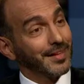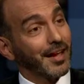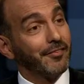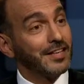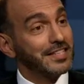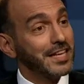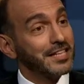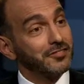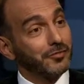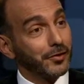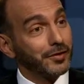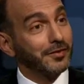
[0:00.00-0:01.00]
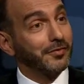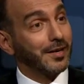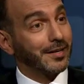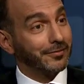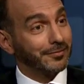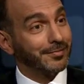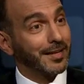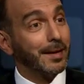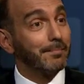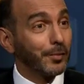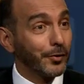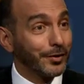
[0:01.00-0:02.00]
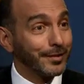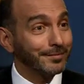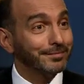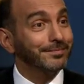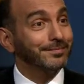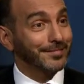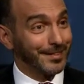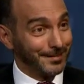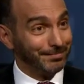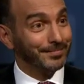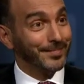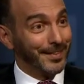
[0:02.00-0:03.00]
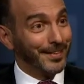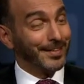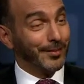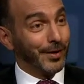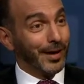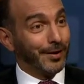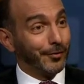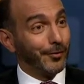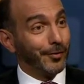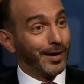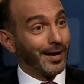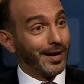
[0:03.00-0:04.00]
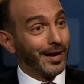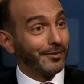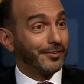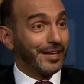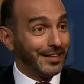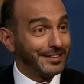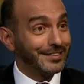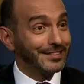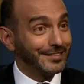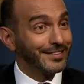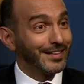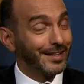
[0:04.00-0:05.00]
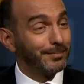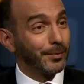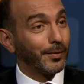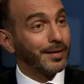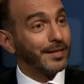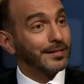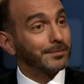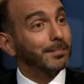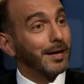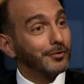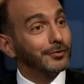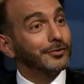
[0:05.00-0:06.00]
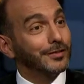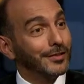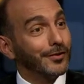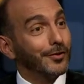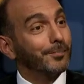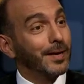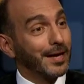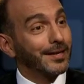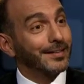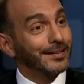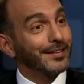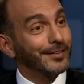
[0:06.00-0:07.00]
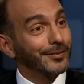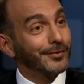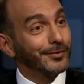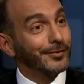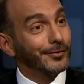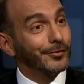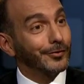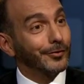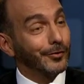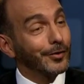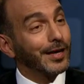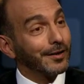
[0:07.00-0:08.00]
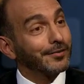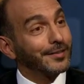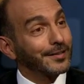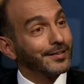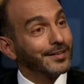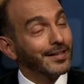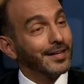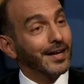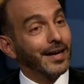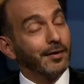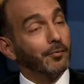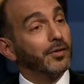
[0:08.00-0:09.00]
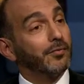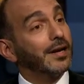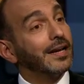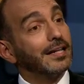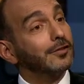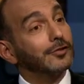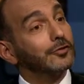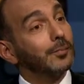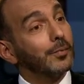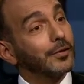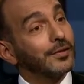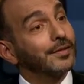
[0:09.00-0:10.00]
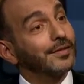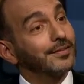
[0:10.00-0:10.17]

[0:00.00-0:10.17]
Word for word: average age 45, hmm. employed, mm. okay? who have kids and probably a spouse or parent to, to look after, uh, with very little support,